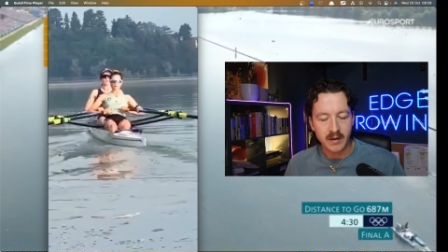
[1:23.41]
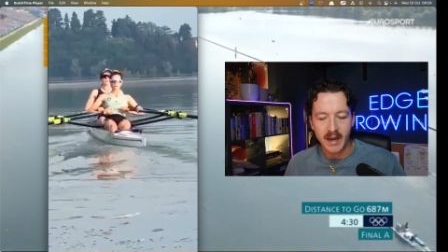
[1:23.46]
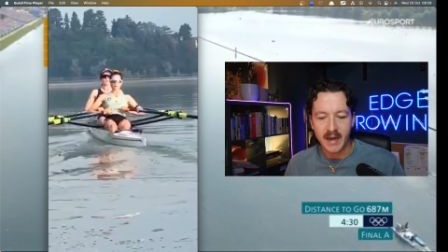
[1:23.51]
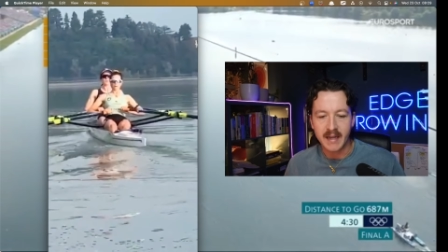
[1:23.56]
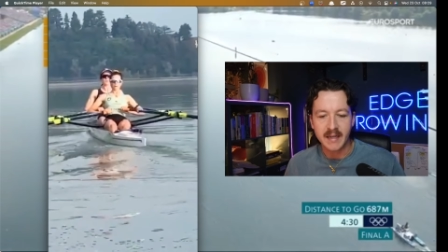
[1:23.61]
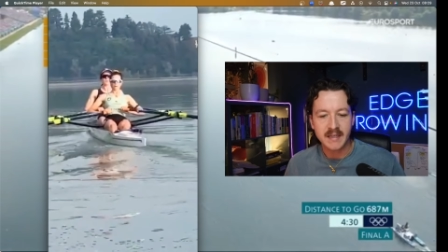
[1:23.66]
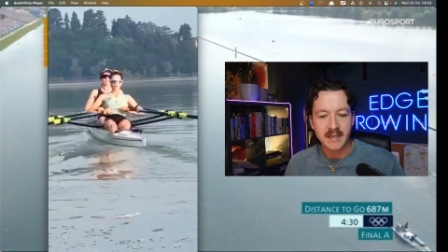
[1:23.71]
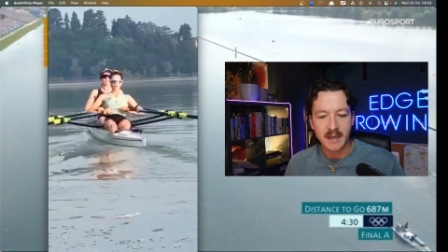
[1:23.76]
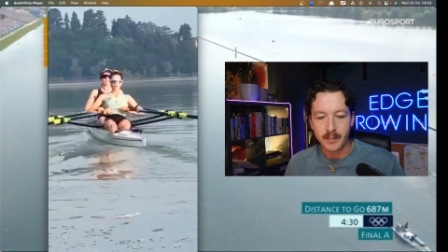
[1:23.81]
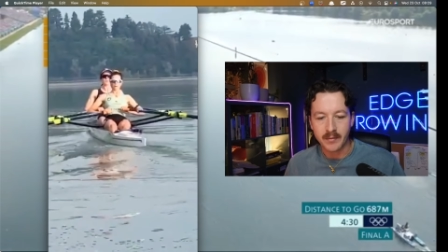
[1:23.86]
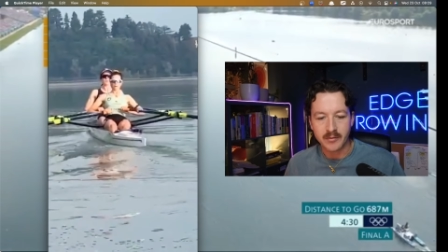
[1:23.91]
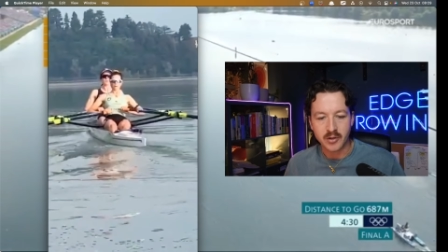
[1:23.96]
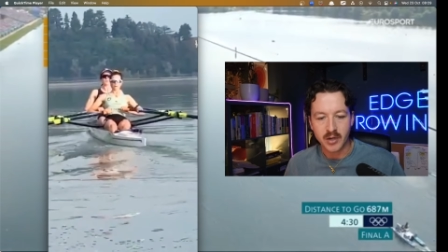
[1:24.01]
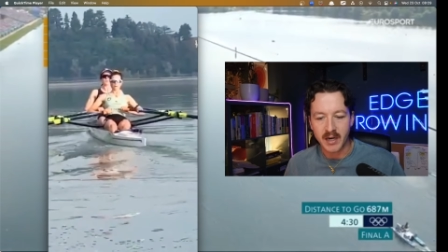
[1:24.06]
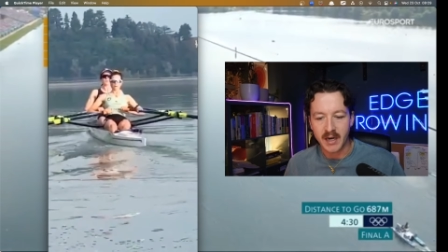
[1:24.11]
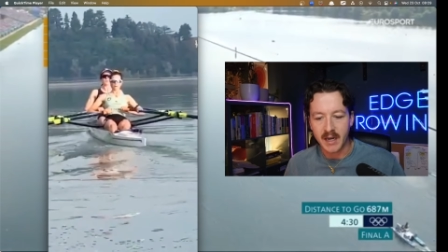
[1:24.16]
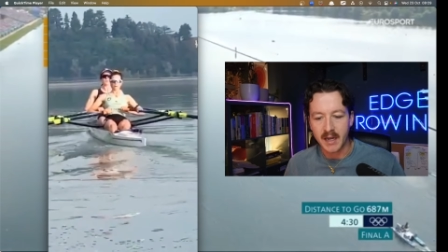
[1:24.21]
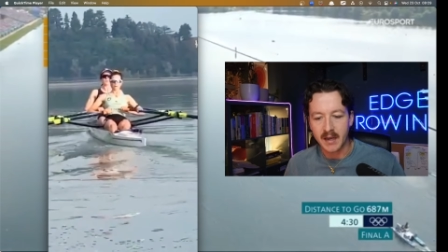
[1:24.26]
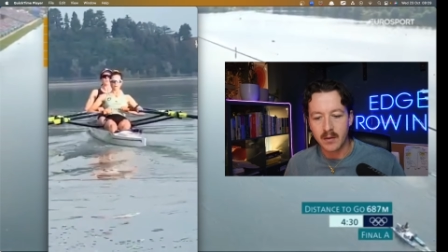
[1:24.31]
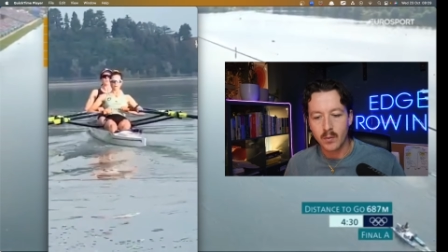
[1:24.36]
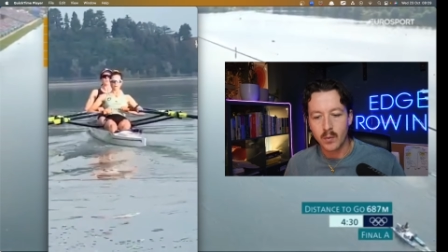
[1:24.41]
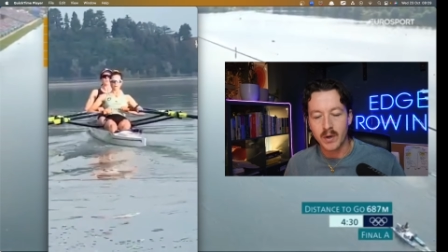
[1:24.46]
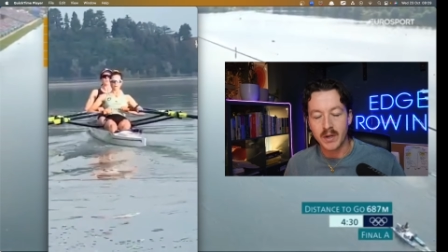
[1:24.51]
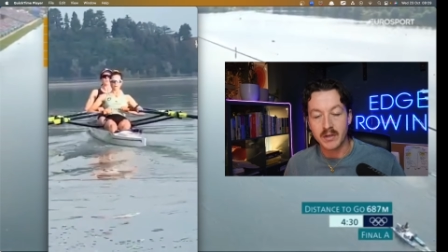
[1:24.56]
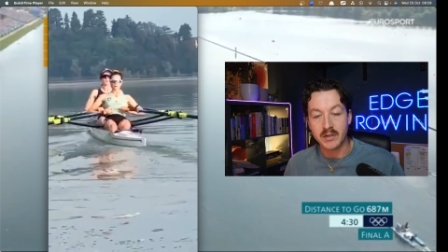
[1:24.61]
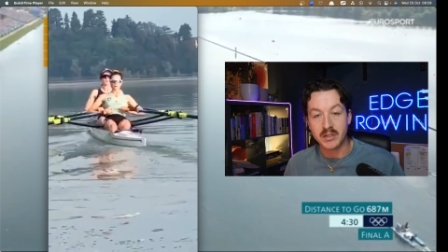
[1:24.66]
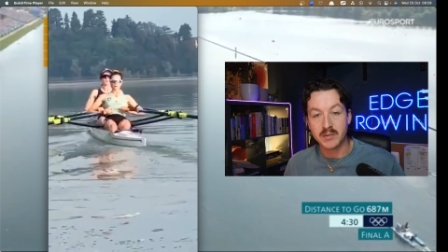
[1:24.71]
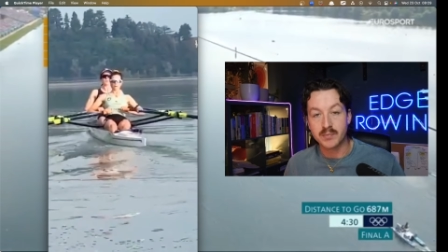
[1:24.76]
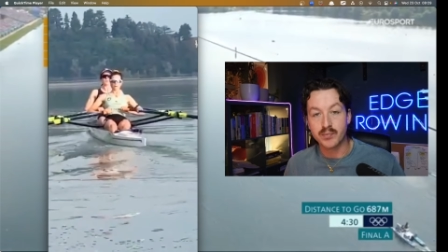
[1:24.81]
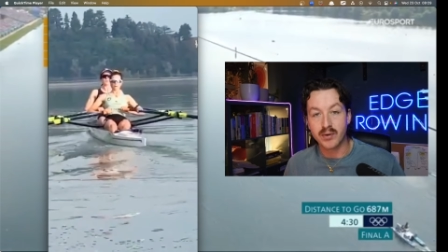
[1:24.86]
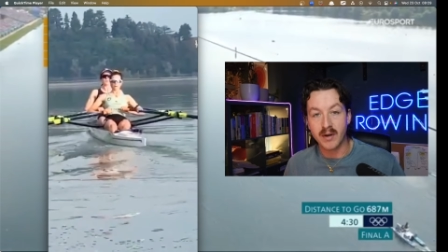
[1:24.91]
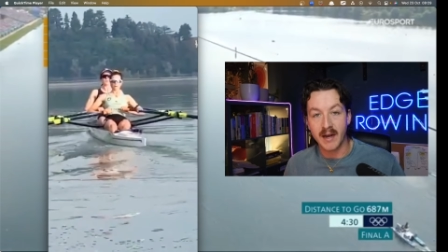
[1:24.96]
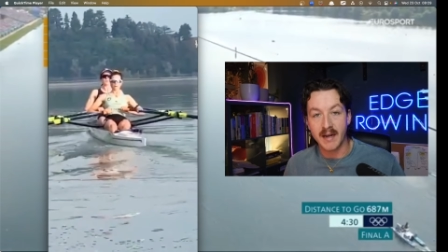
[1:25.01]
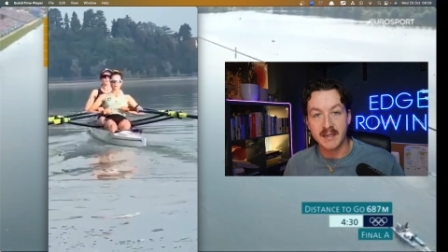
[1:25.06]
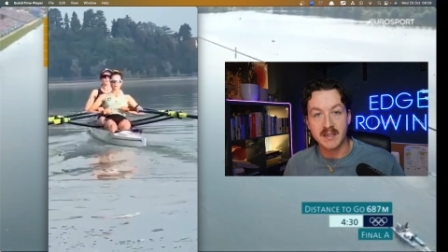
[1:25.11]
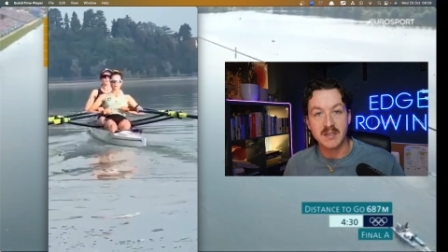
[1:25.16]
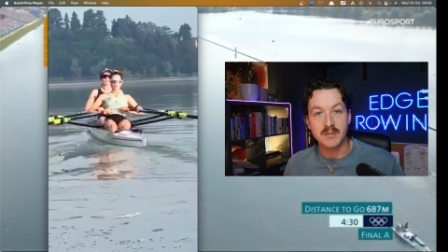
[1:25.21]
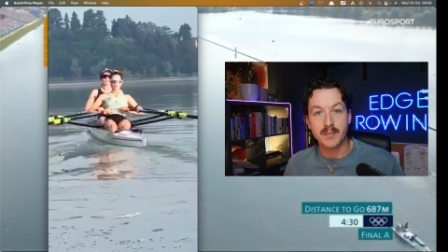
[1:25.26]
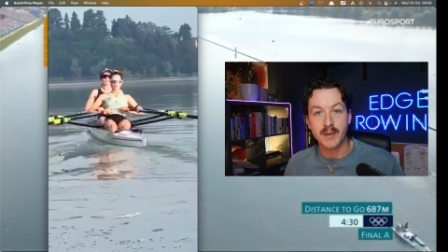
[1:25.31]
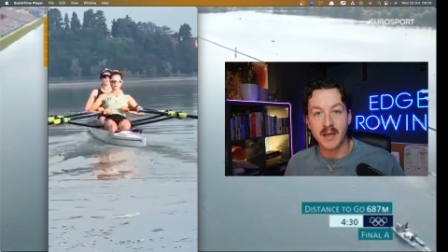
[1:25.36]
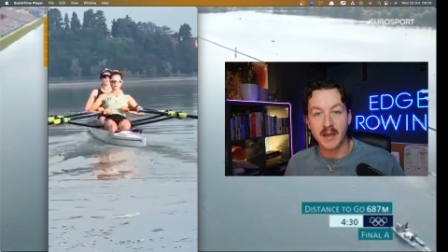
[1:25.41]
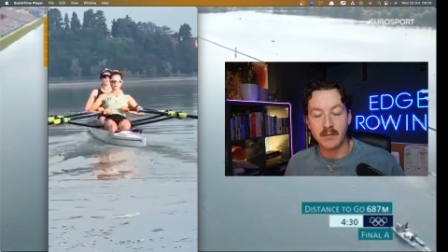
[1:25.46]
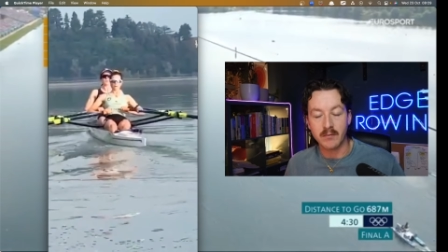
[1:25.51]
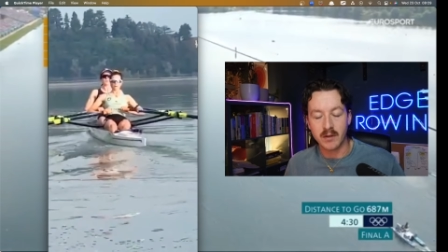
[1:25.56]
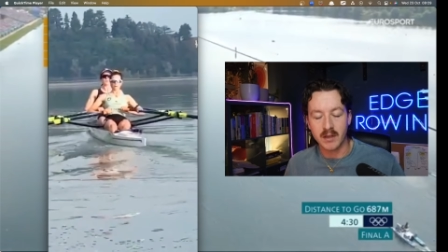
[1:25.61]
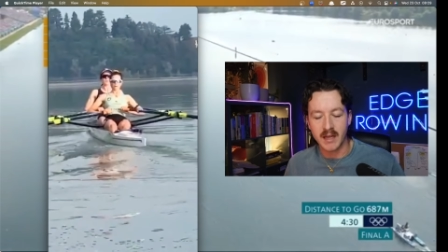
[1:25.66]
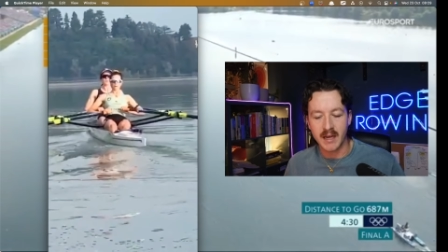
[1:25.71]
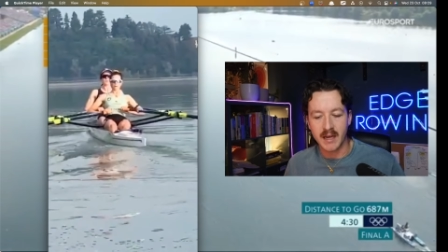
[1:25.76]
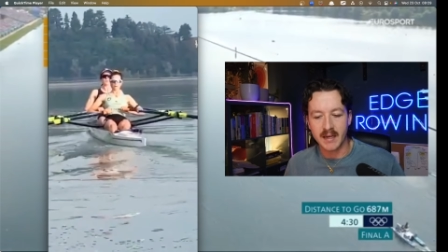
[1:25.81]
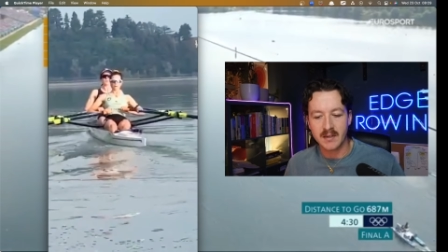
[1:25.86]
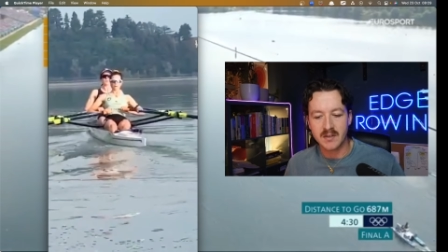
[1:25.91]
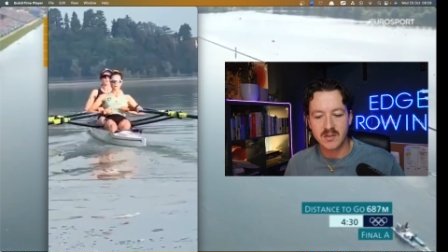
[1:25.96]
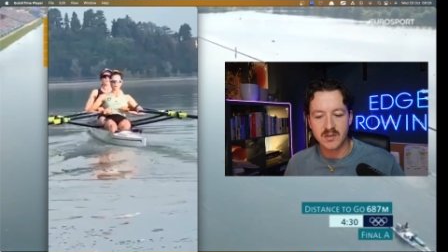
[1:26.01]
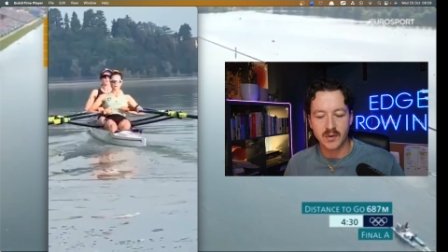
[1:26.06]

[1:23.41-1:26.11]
any type of training where you just practice being relaxed.